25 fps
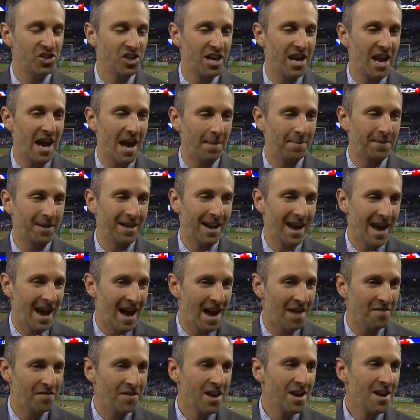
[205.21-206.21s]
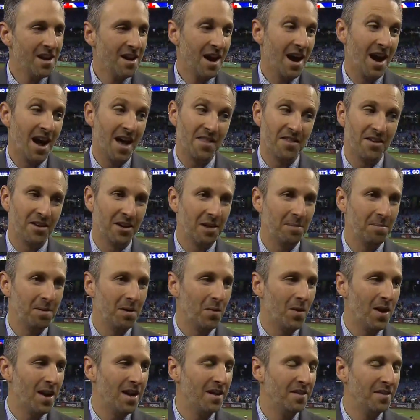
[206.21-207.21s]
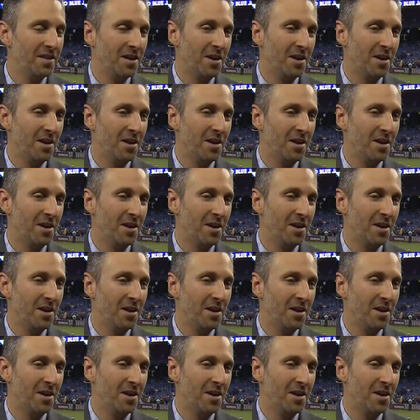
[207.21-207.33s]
J Happ can have, uh, they're going to be right in